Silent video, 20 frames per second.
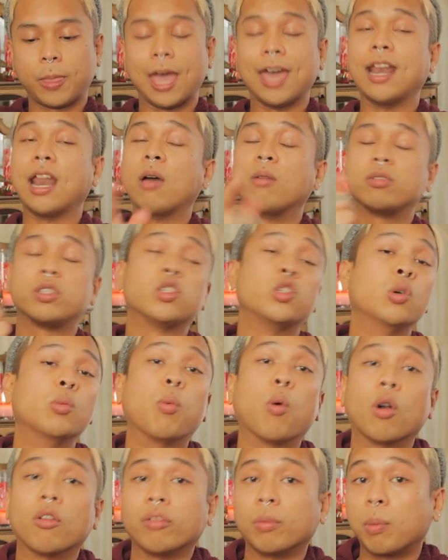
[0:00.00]
And I was too
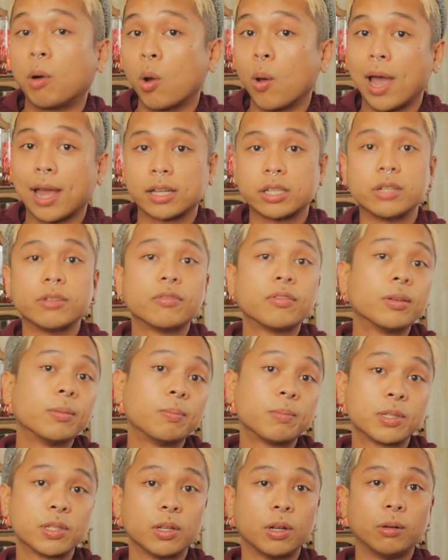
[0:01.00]
poor for Proactive,
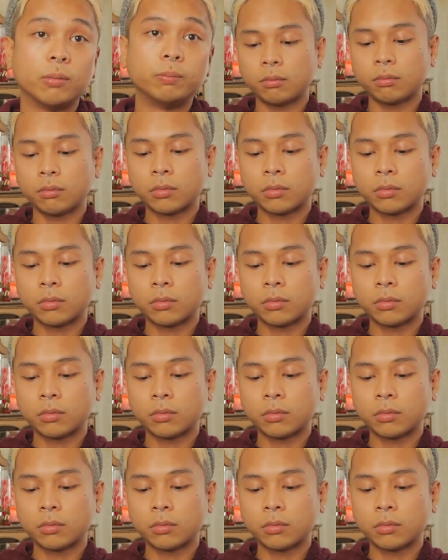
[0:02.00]
so.